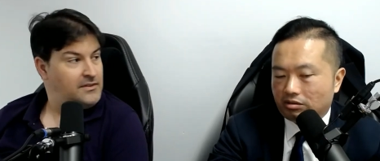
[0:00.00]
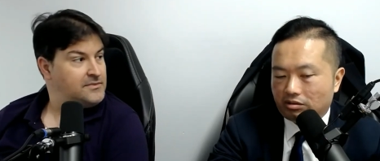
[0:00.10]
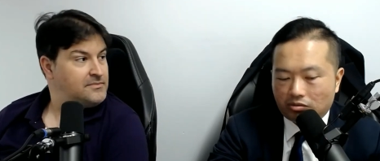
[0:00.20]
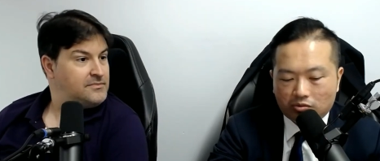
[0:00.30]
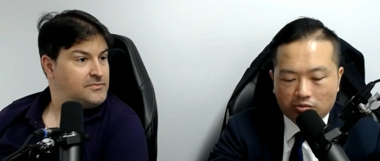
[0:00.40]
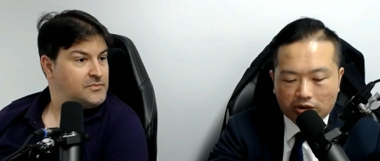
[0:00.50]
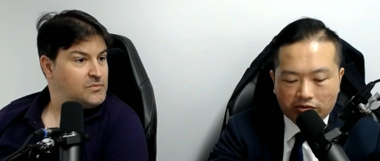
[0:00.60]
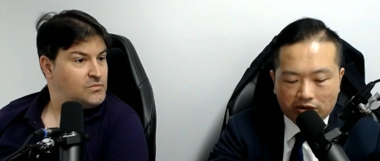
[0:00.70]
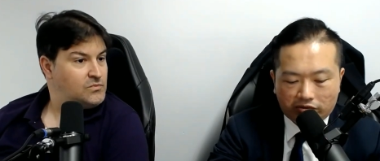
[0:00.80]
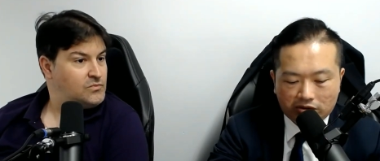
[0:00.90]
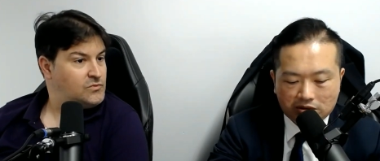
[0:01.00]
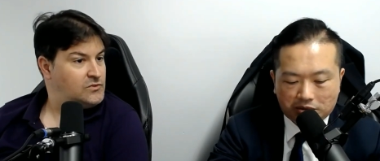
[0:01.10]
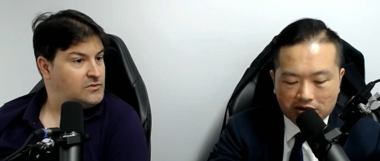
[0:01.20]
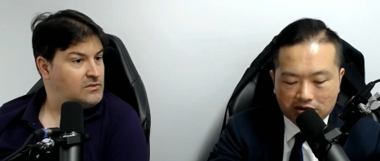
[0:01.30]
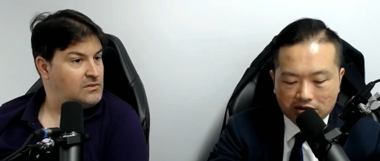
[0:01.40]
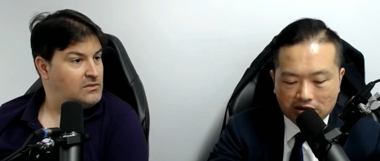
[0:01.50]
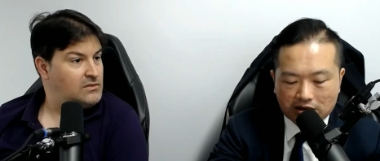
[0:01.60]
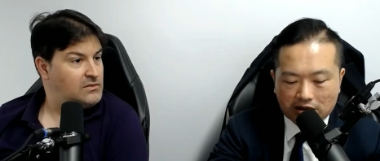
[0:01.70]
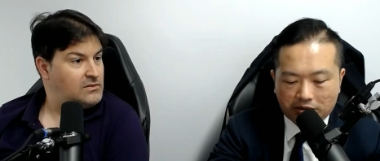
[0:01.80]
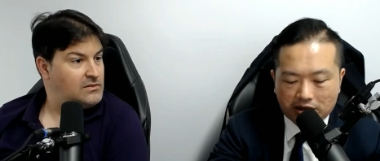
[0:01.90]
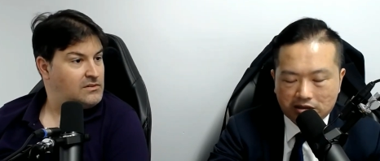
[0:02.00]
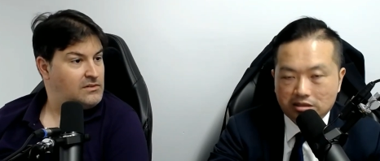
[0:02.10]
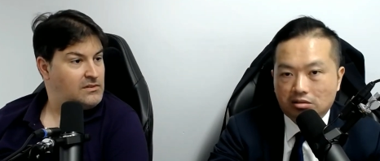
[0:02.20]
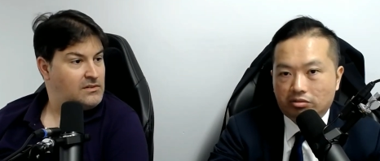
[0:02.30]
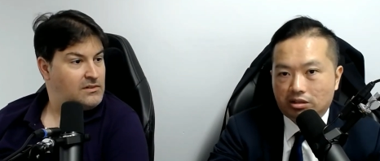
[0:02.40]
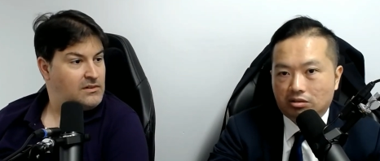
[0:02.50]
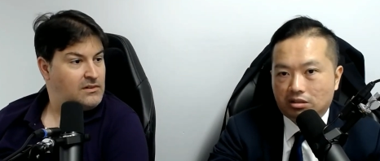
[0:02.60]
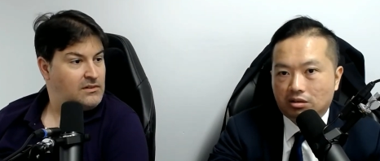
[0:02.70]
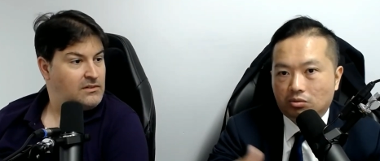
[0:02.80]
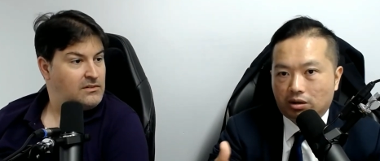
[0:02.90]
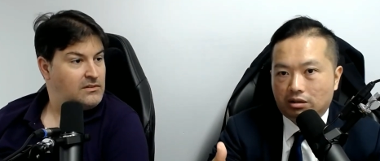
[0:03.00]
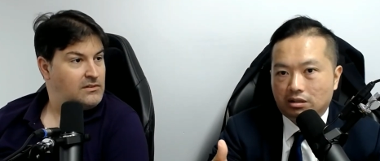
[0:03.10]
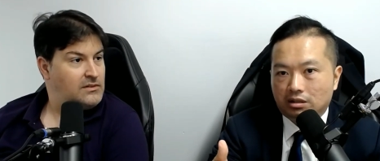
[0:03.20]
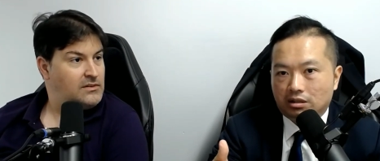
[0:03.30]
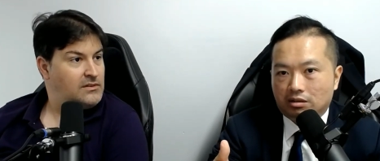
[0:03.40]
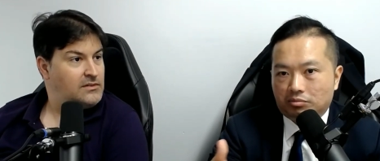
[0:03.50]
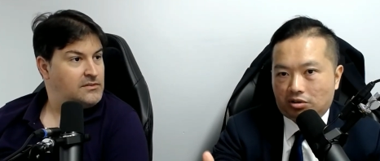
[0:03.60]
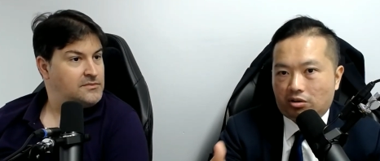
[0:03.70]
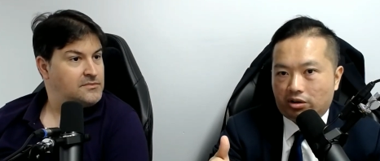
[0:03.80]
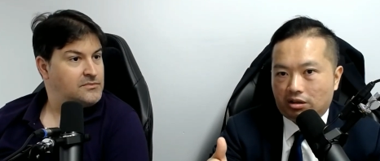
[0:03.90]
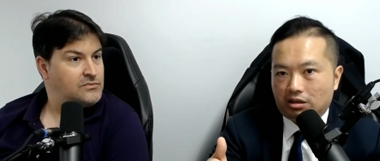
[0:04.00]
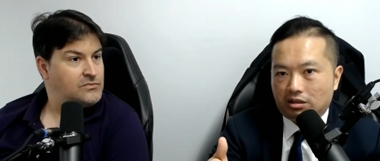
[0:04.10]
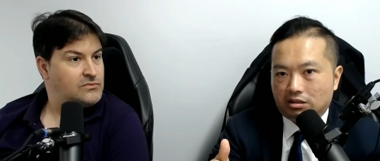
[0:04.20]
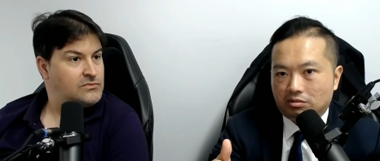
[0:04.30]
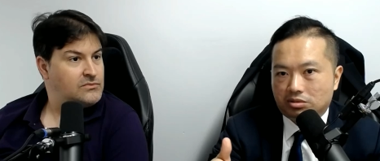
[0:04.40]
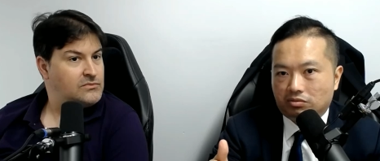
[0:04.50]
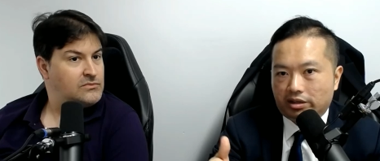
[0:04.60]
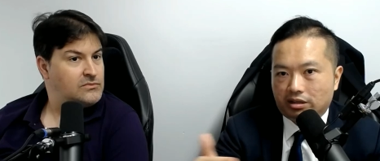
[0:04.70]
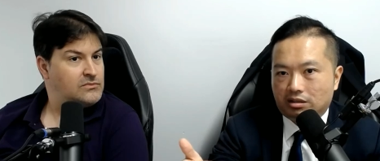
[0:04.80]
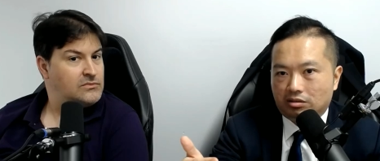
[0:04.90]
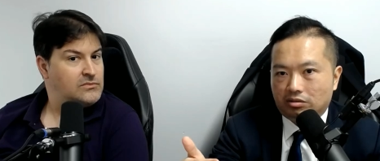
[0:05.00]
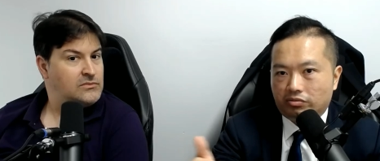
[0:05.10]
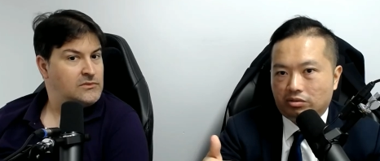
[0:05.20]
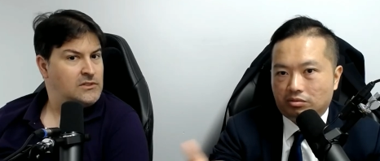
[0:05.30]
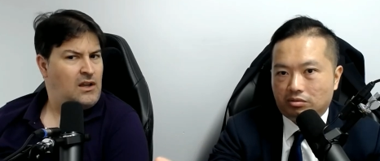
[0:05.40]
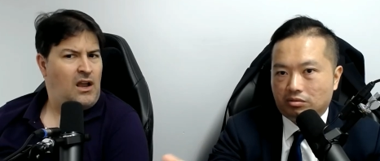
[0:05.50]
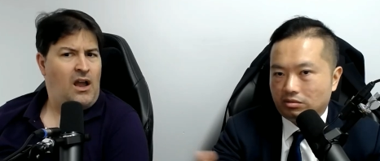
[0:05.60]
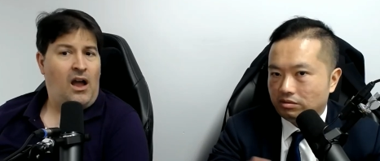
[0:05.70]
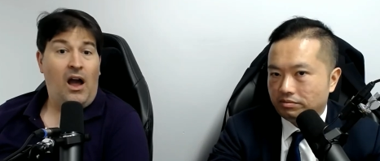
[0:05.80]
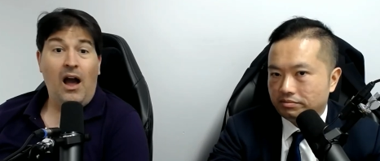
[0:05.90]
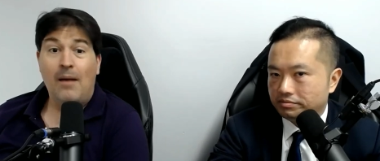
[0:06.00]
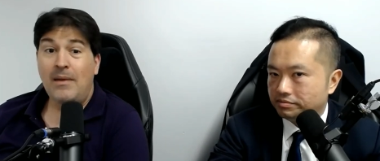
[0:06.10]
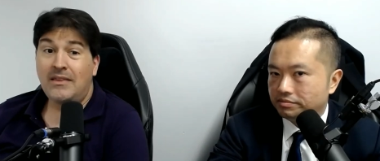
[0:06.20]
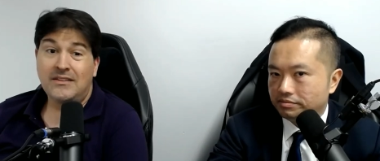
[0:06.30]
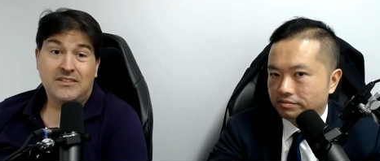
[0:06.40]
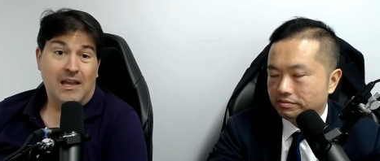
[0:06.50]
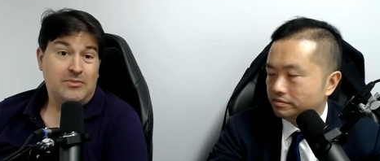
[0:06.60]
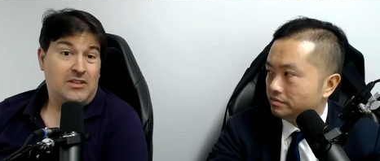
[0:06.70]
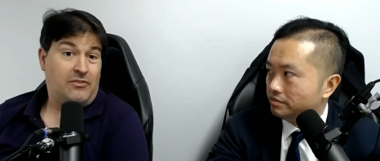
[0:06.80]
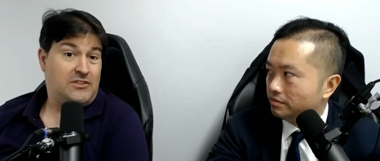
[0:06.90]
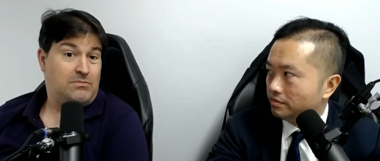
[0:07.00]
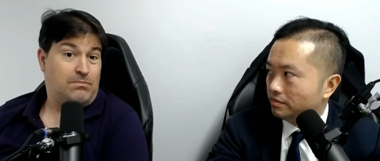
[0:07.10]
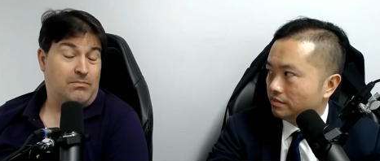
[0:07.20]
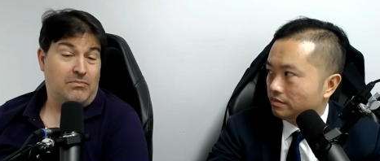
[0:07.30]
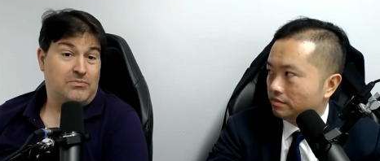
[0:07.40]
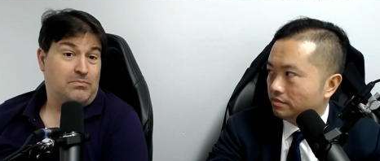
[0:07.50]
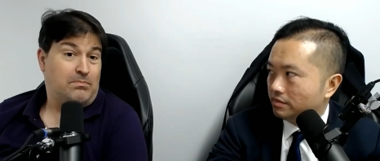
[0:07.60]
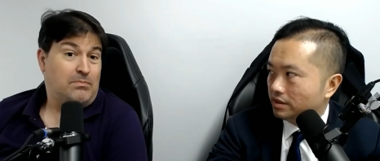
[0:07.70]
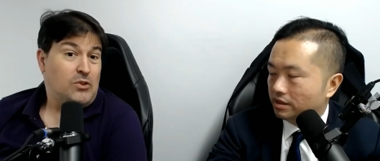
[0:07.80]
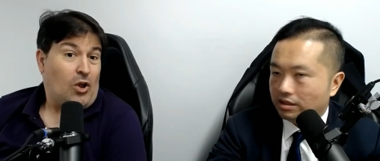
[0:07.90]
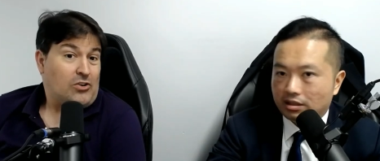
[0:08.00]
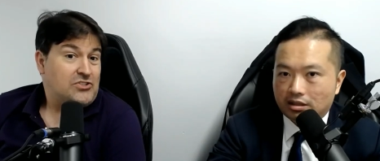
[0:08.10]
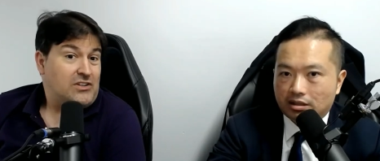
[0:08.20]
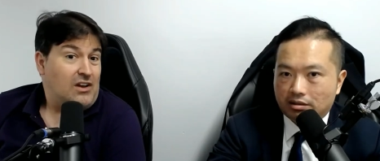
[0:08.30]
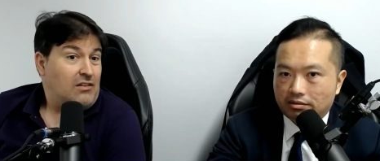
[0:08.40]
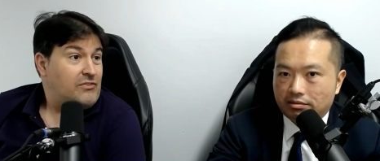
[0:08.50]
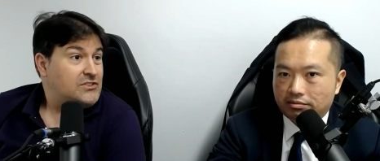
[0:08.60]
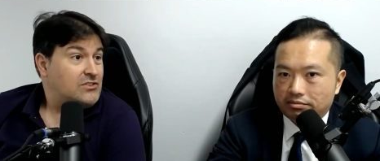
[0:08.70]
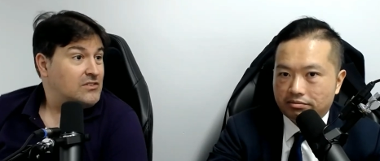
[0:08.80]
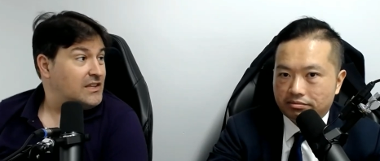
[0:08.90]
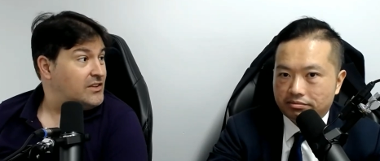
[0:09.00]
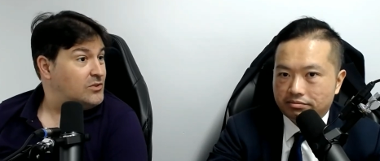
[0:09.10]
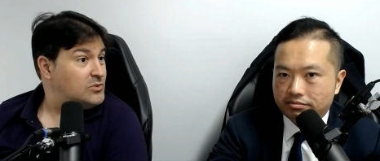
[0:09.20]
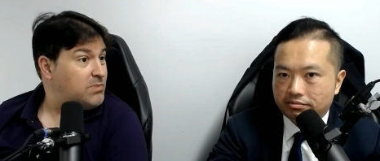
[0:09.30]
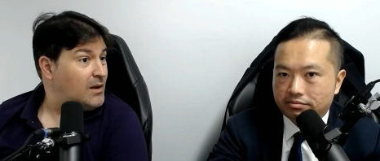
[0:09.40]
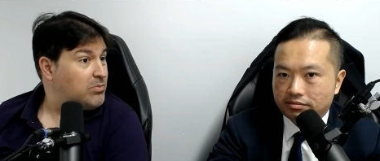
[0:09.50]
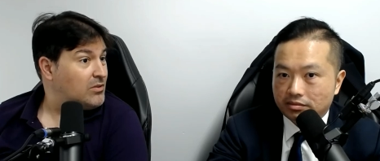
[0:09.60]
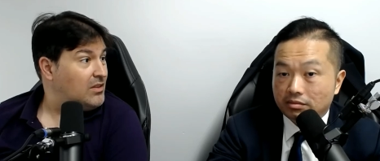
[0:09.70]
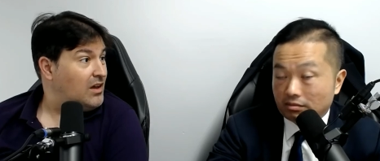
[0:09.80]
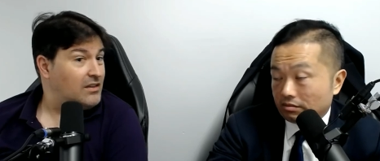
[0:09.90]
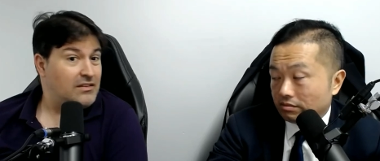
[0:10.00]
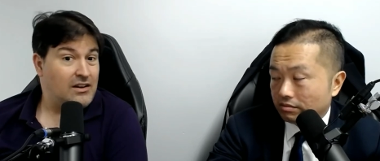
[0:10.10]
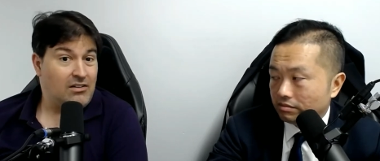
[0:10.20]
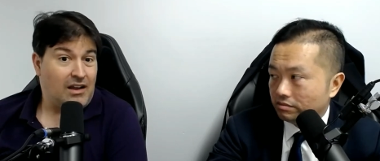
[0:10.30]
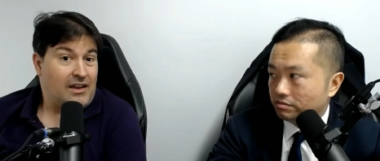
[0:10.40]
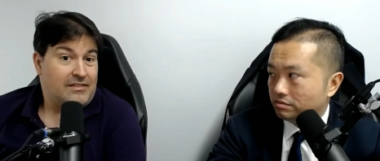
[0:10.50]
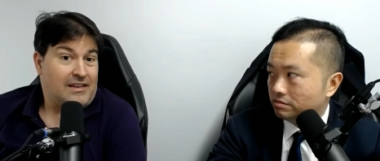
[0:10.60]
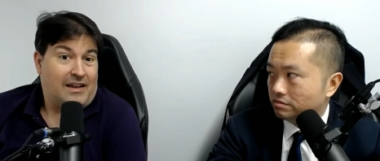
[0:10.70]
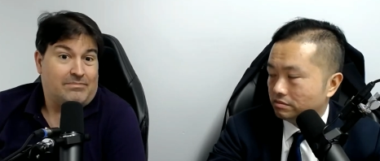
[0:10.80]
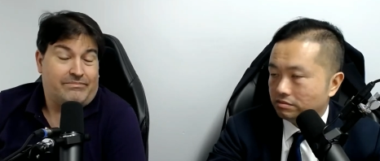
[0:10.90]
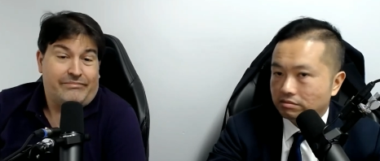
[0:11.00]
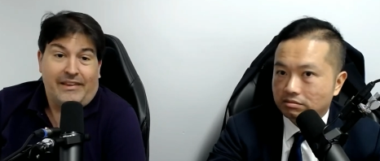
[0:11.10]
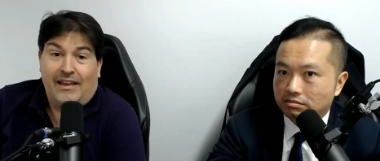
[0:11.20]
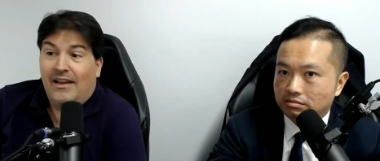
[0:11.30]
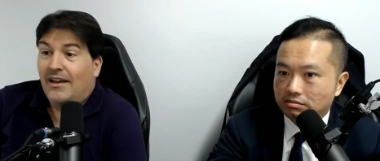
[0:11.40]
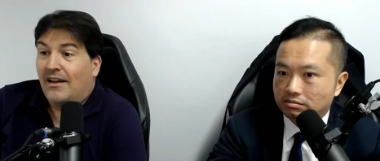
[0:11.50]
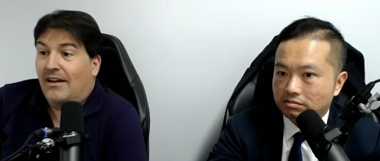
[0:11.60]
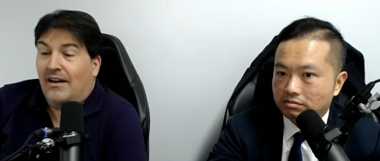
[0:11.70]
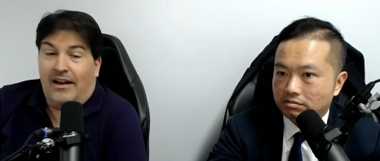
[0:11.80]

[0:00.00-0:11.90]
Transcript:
Speaker 1: know, whatever your views on politics are, I mean, this is not really your tier one priority in terms of like you know if you I
Speaker 2: mean the scam stuff is large enough it's certainly in the newspaper a lot here I I I,